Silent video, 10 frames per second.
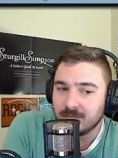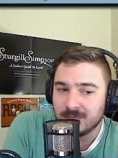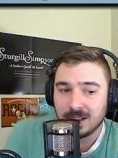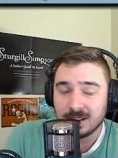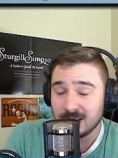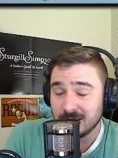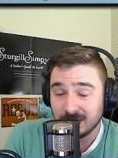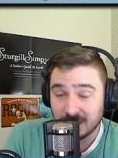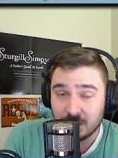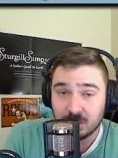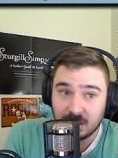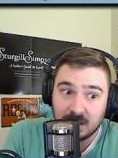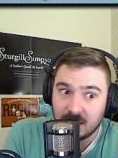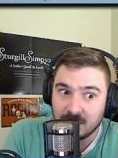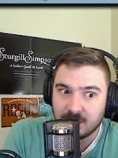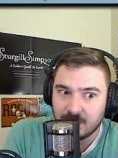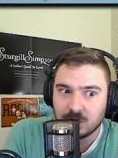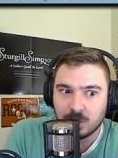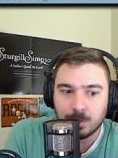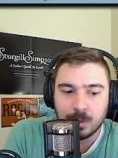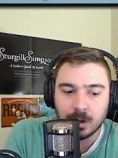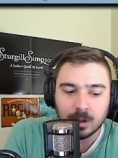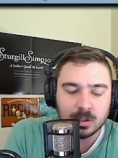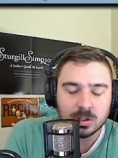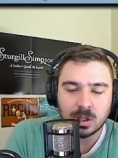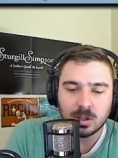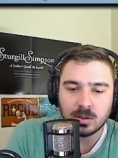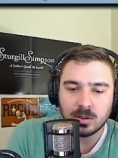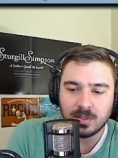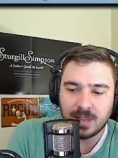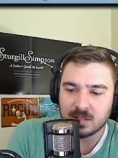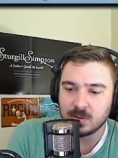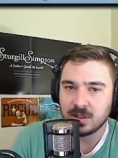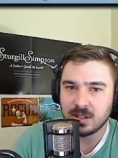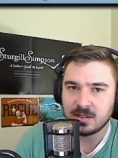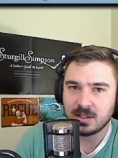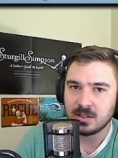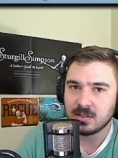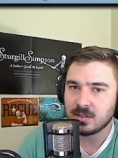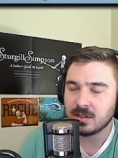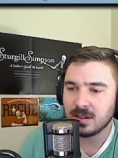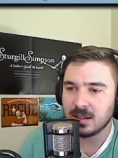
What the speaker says: it's literally unfiltered beer. So that's what this is.